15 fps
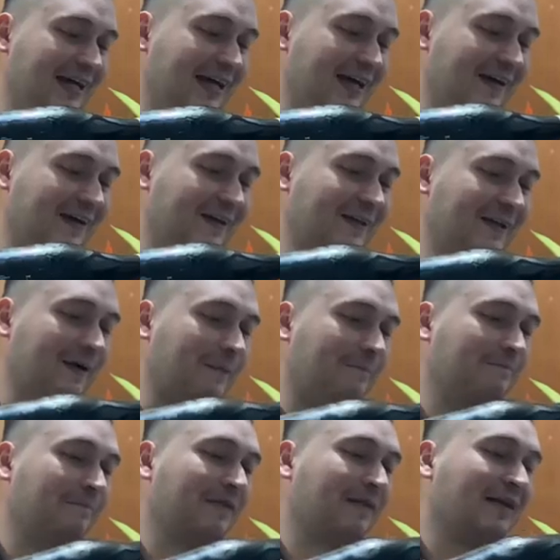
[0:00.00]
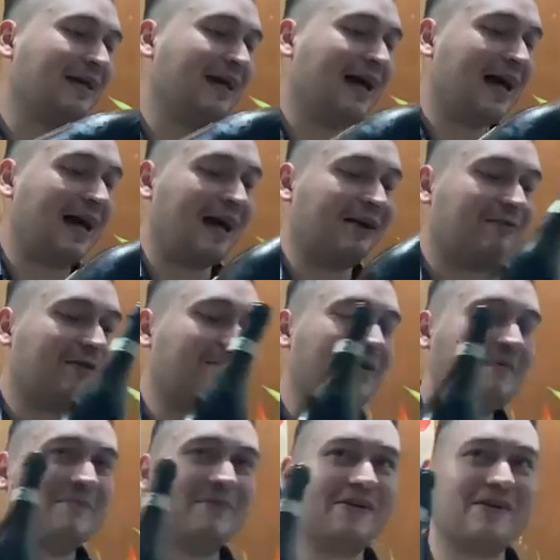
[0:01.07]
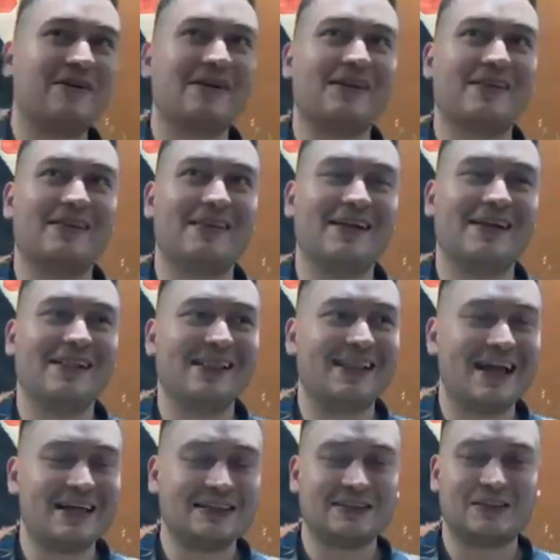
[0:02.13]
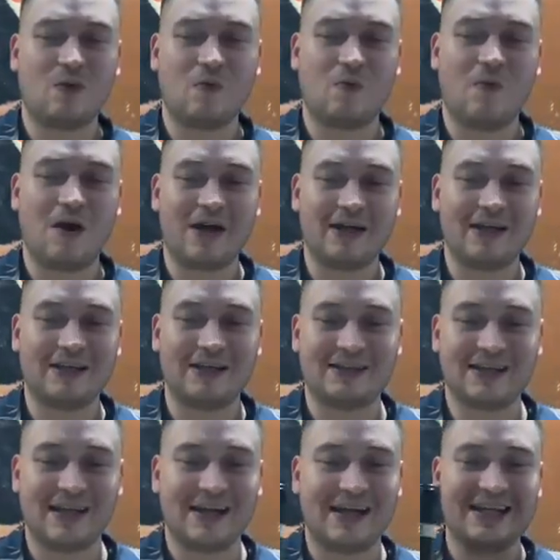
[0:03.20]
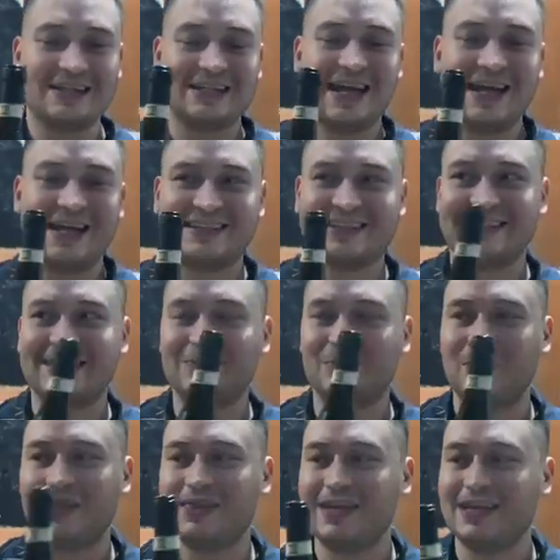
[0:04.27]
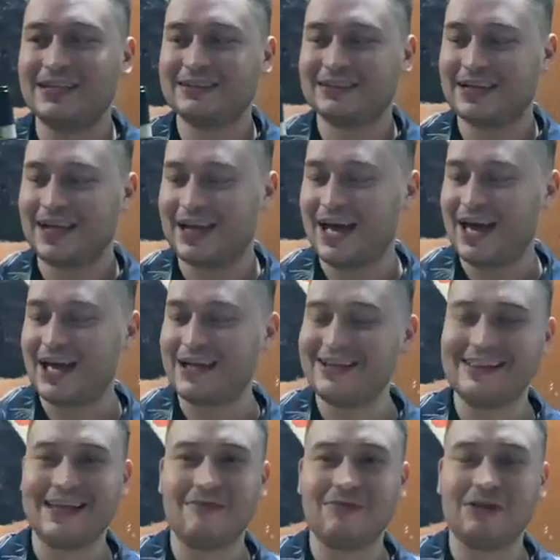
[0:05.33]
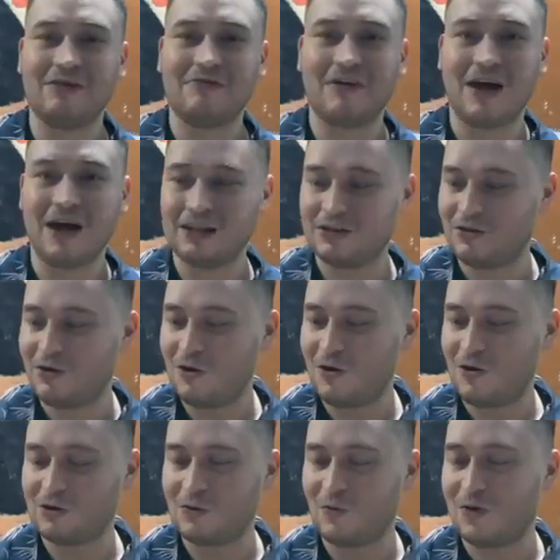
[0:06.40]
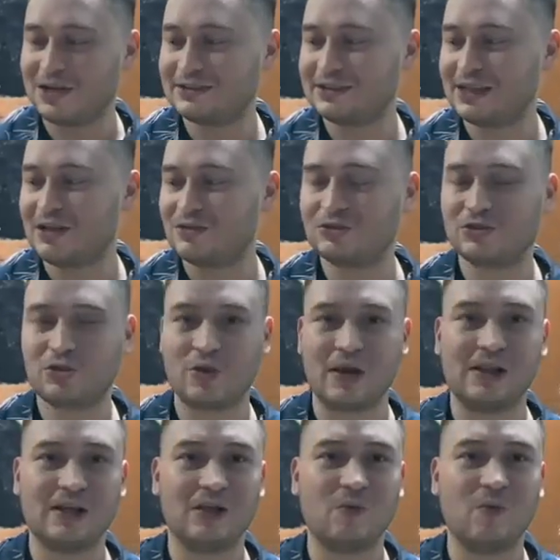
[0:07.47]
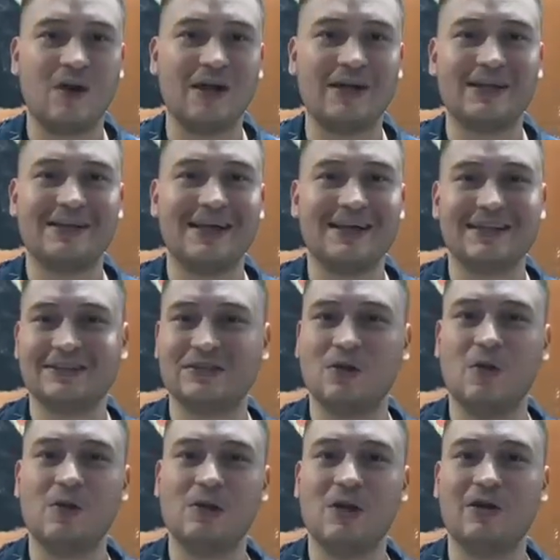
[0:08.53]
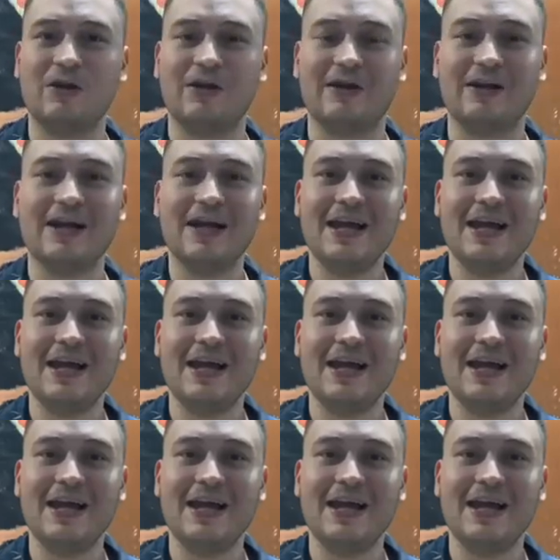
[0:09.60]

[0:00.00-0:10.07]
And I remember the last wine that I tasted with this high level of alcohol was an Australian wine that is no longer